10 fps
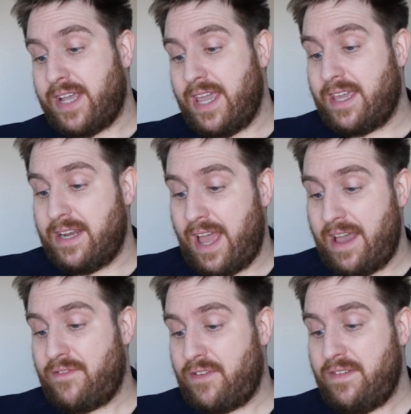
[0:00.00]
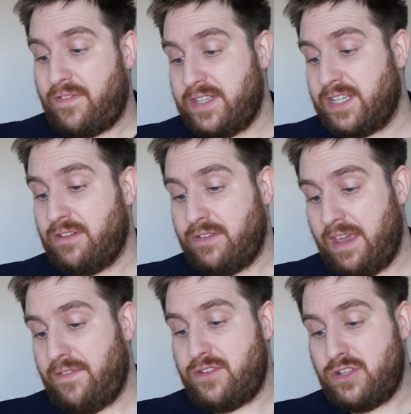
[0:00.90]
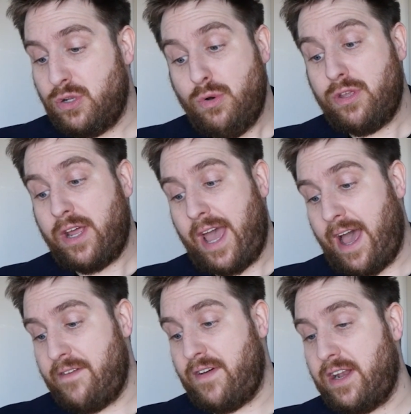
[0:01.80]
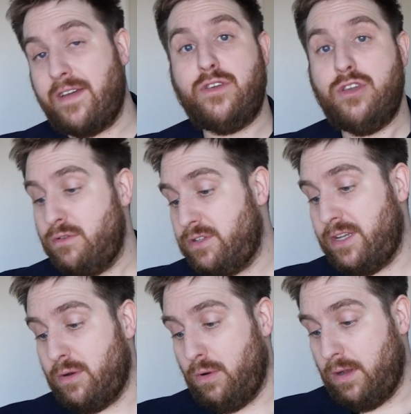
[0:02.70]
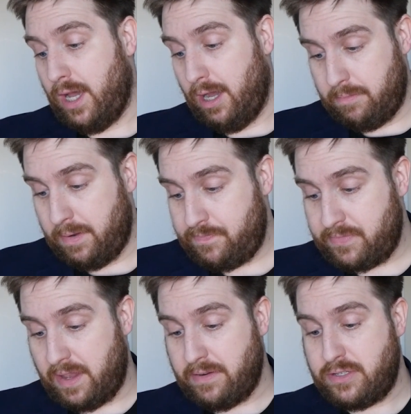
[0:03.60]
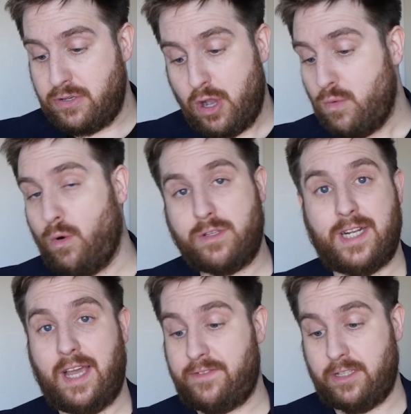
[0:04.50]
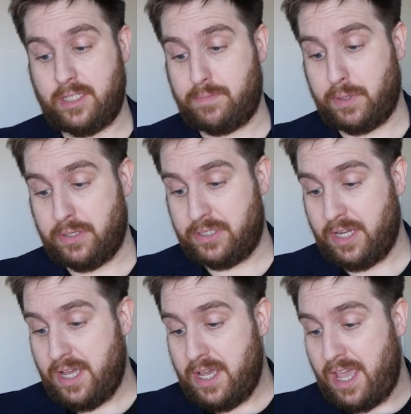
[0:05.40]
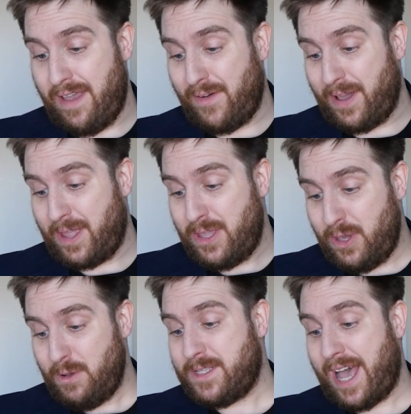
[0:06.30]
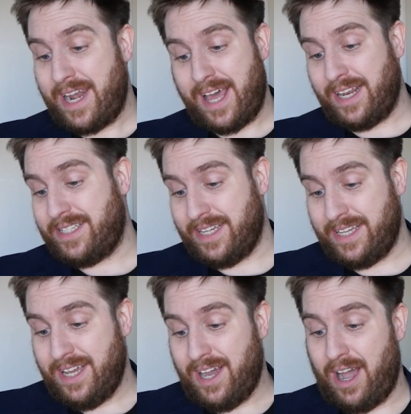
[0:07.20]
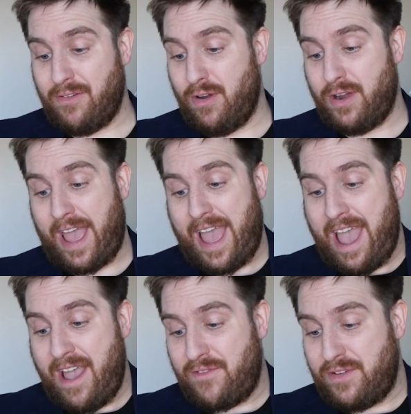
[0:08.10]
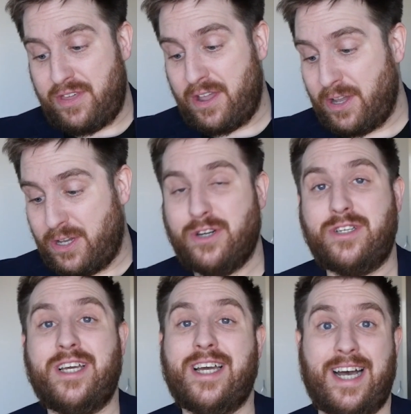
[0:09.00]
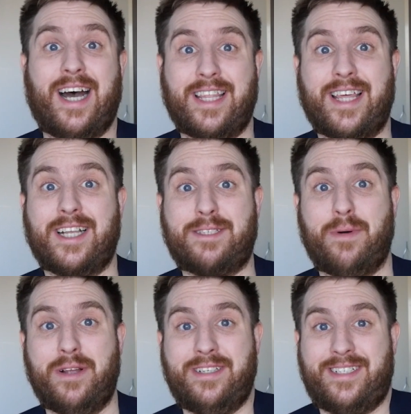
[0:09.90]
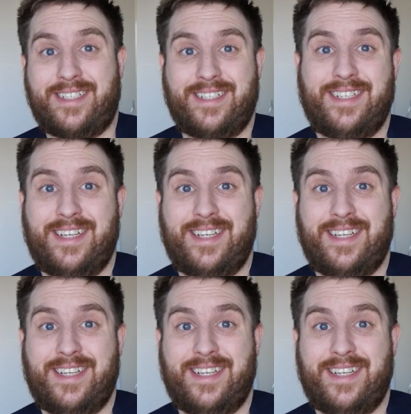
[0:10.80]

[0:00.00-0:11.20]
taken every physical gift, tool that I have, and I've used it all up. There is no water left in the sponge. If I can use that analogy, I wrung everything I could out of that sponge.